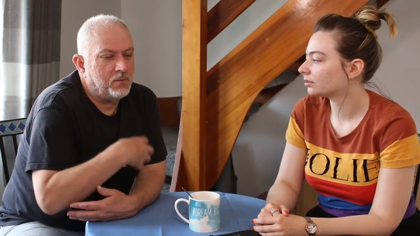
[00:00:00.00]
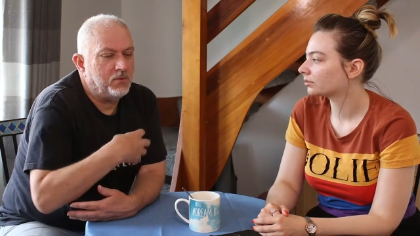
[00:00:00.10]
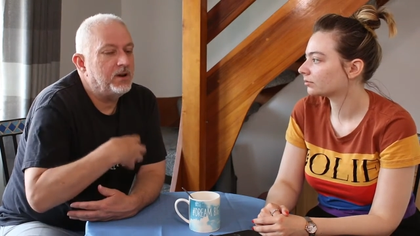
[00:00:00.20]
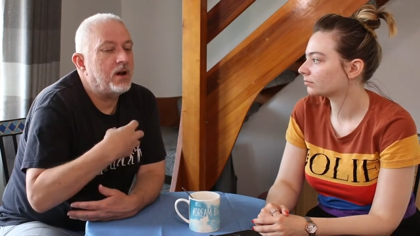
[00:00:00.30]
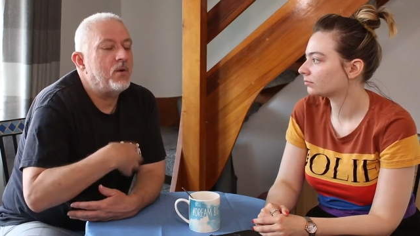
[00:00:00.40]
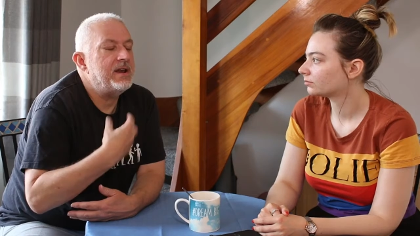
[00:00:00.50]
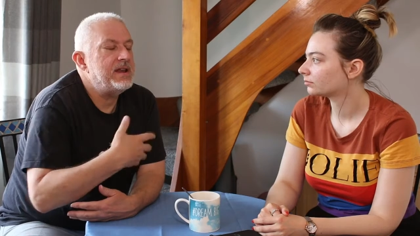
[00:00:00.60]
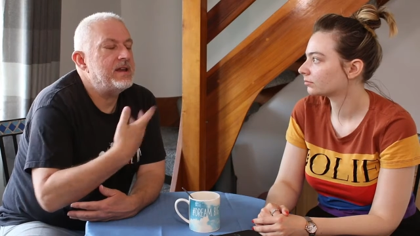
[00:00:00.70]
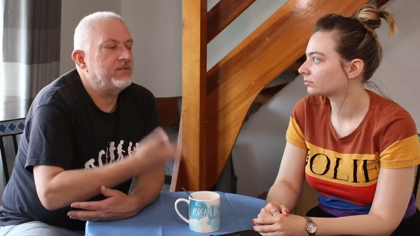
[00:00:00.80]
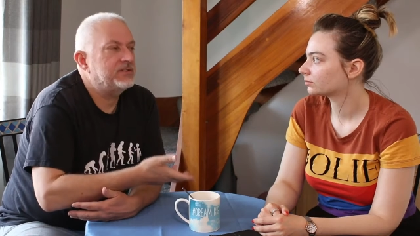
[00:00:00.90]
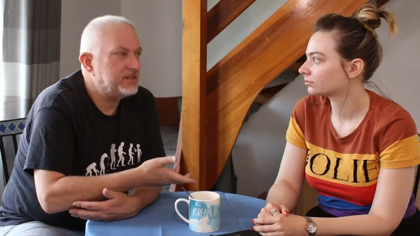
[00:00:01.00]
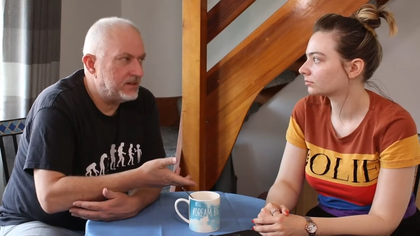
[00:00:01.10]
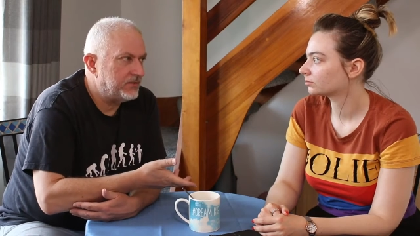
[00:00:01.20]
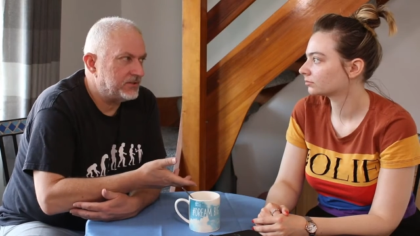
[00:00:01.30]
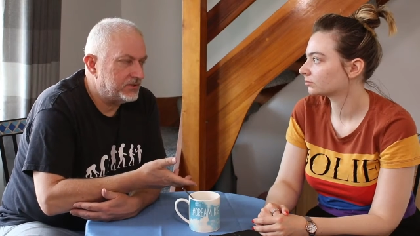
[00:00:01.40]
Speaker 1: mine were nowhere near as
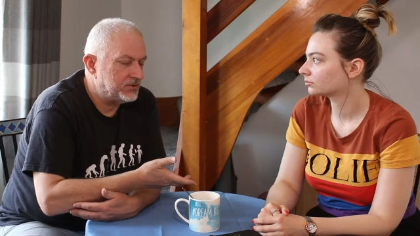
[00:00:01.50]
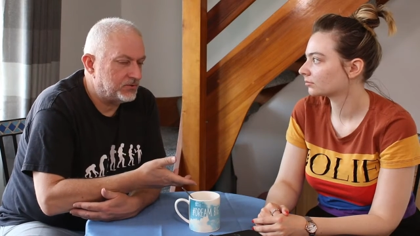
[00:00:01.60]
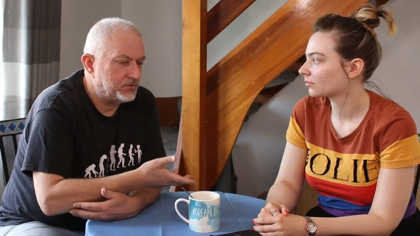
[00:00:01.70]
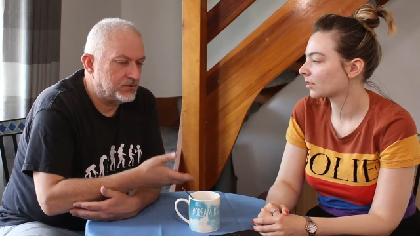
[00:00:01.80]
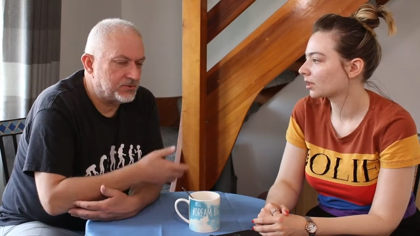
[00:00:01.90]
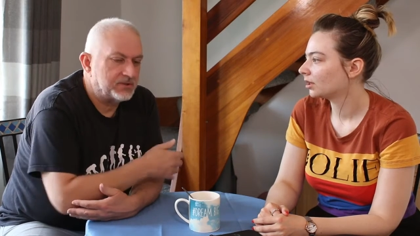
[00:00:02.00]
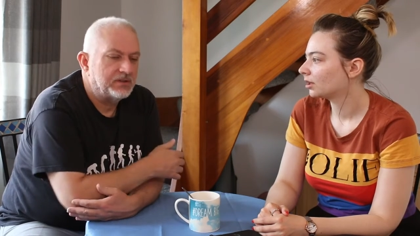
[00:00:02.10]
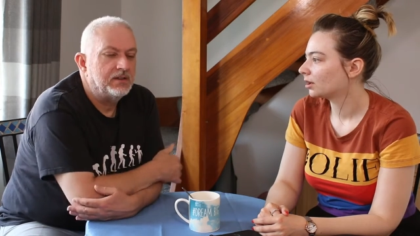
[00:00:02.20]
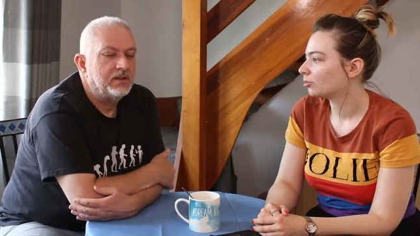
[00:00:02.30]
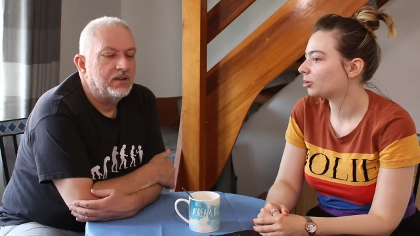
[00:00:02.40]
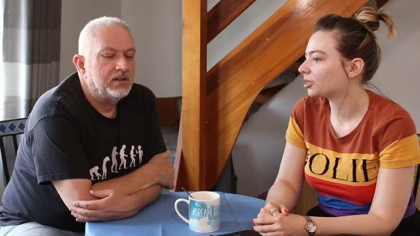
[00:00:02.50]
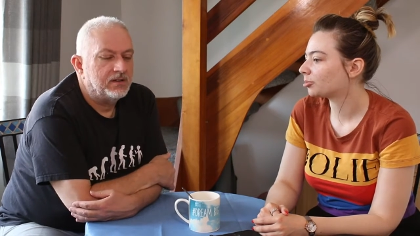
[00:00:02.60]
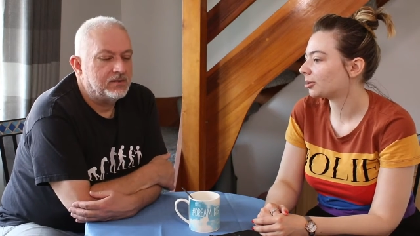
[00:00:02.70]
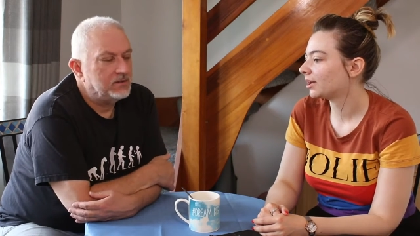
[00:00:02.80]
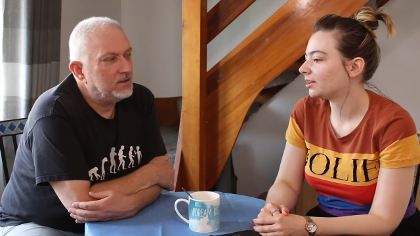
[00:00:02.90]
serious as yours.
Speaker 2: But the
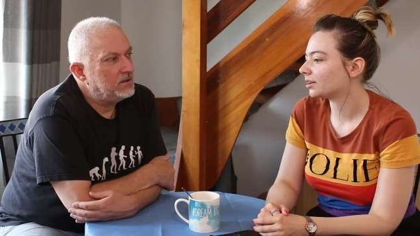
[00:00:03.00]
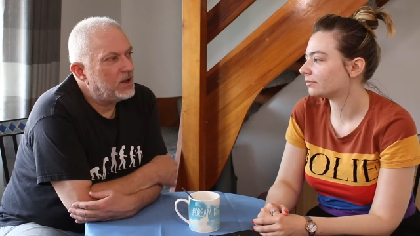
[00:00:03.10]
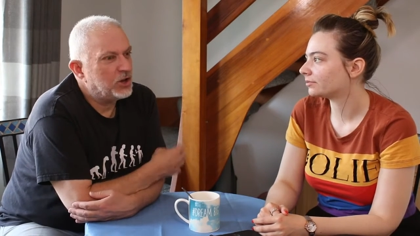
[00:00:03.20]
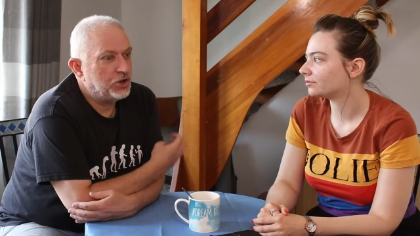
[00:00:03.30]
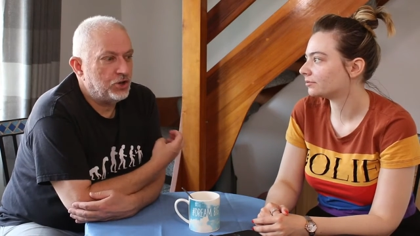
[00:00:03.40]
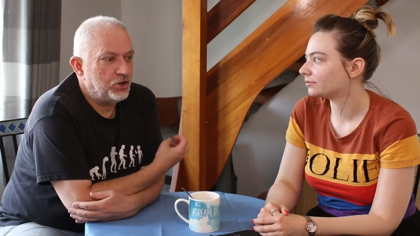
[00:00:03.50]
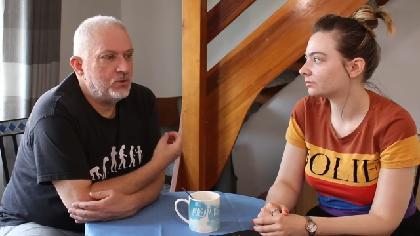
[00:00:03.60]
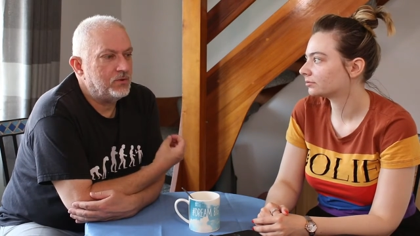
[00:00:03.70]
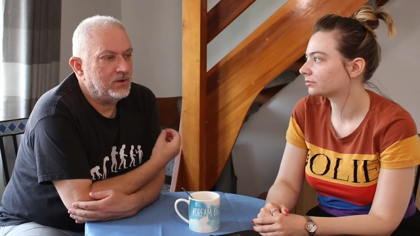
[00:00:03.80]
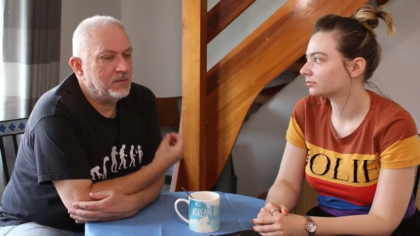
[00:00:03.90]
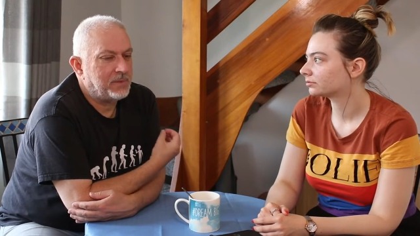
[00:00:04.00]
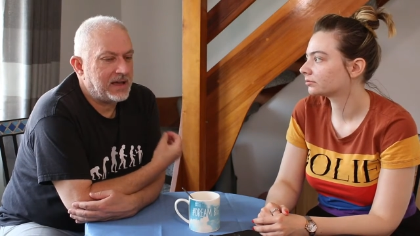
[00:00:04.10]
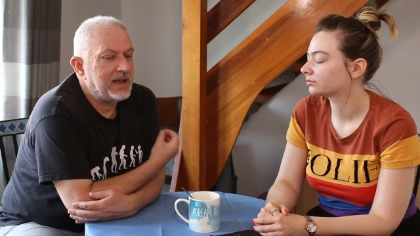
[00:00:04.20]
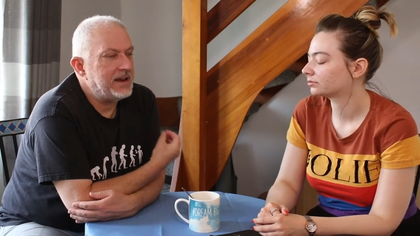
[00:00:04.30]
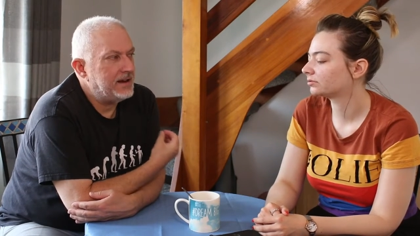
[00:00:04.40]
pain level, acute
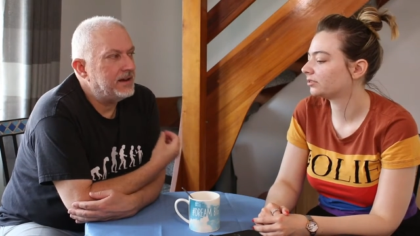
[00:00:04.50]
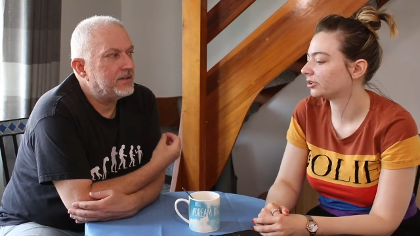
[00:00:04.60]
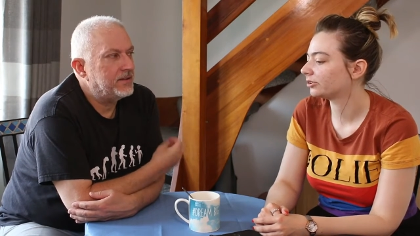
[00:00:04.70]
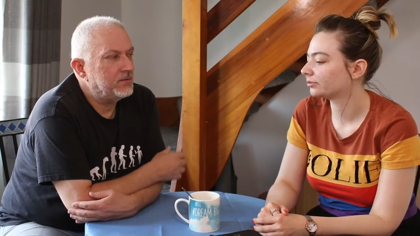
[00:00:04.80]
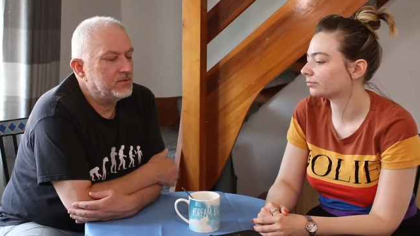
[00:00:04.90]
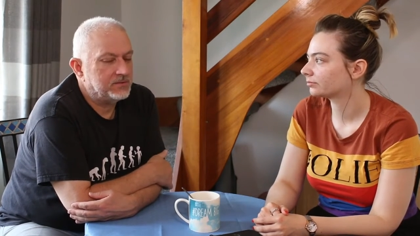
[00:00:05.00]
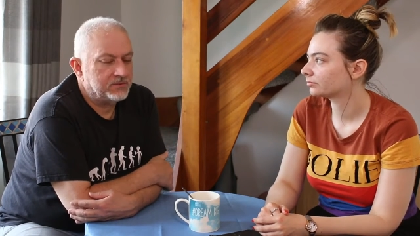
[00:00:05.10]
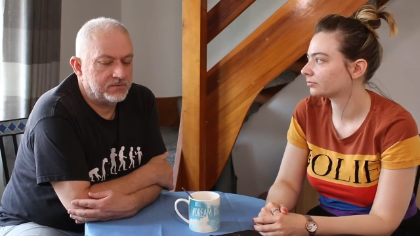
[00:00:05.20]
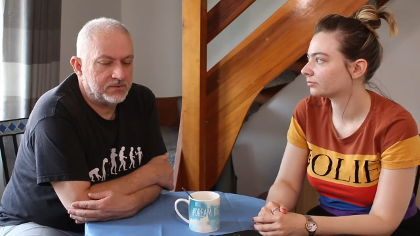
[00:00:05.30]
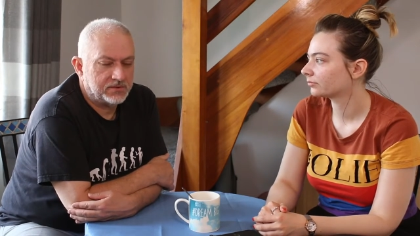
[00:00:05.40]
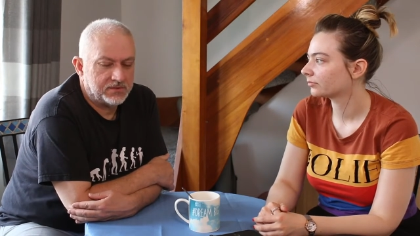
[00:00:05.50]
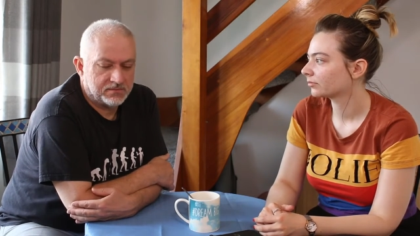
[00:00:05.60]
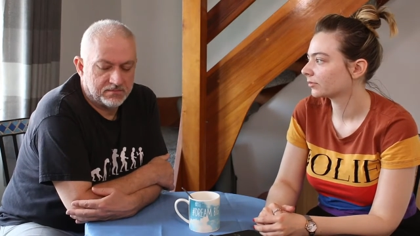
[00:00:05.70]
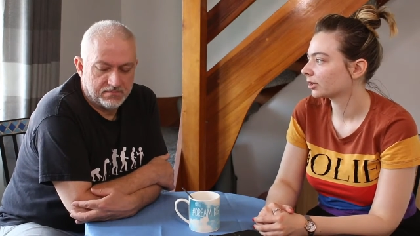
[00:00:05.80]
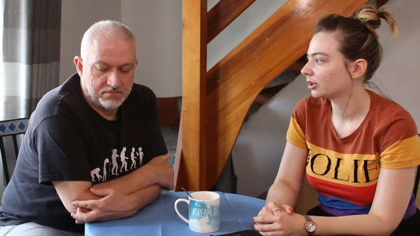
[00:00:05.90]
Speaker 1: pain, I think, was was
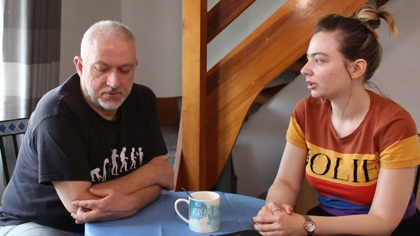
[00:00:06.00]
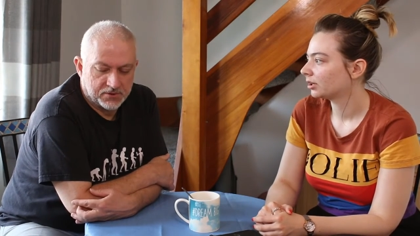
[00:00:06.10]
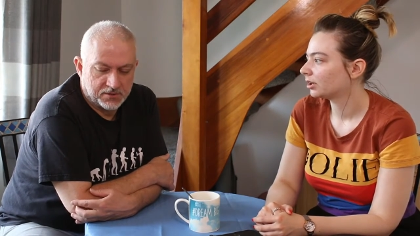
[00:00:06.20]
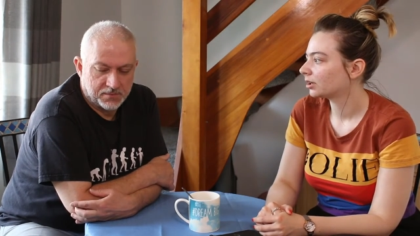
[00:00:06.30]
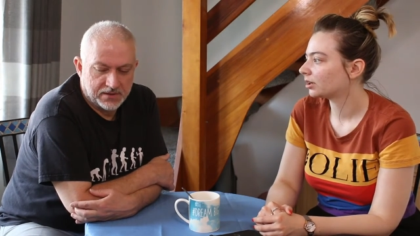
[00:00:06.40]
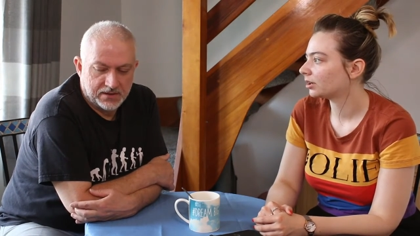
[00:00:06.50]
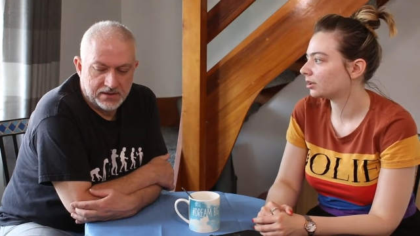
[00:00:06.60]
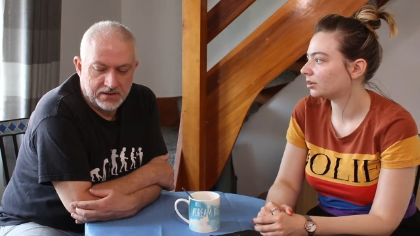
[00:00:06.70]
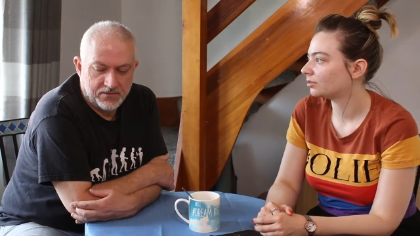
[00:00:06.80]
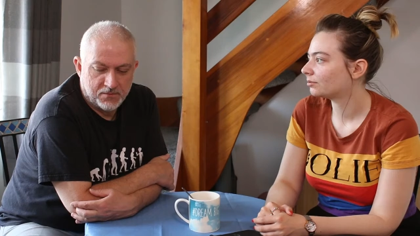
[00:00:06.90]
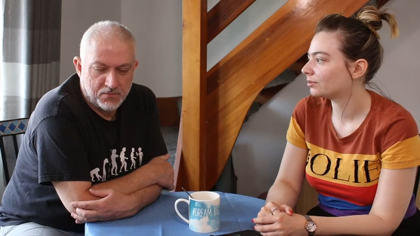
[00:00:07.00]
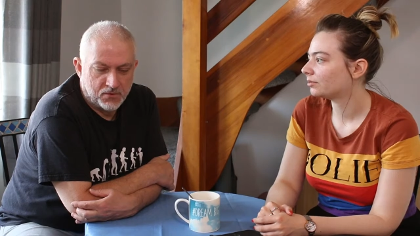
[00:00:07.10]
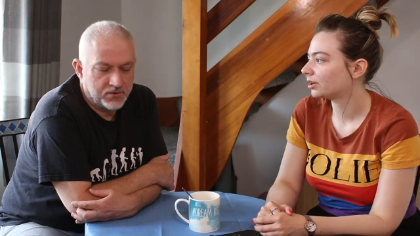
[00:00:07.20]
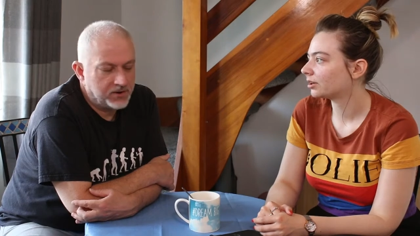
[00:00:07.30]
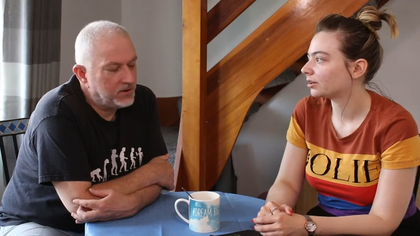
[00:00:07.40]
possibly and even the, more
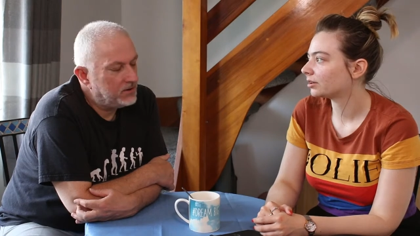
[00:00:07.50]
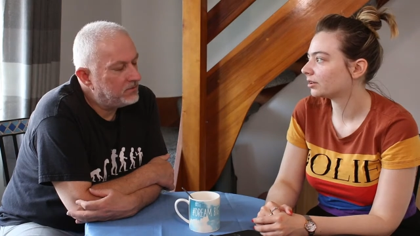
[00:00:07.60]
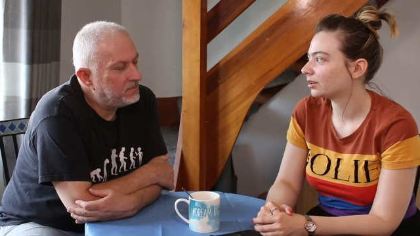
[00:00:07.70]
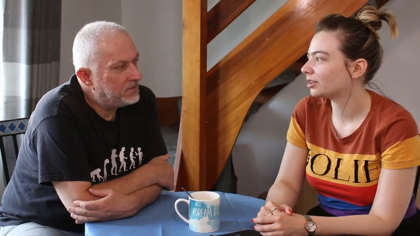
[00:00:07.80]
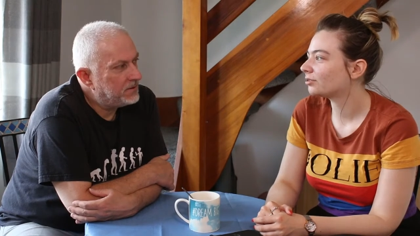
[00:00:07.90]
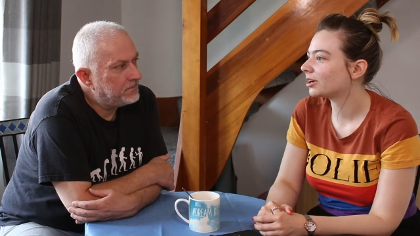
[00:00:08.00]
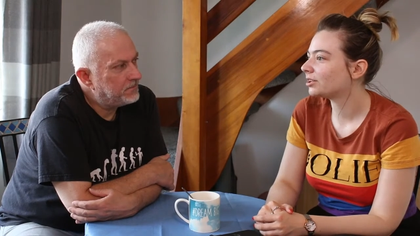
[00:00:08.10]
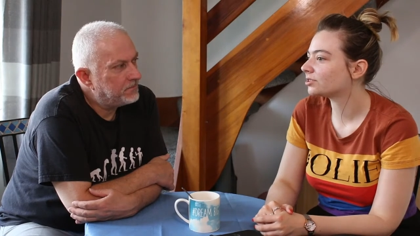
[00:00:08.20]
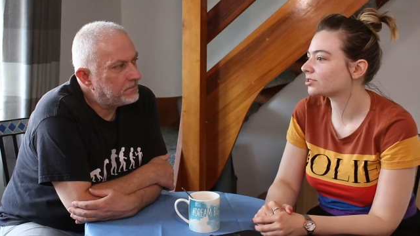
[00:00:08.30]
yeah. acute. And the
Speaker 2: way you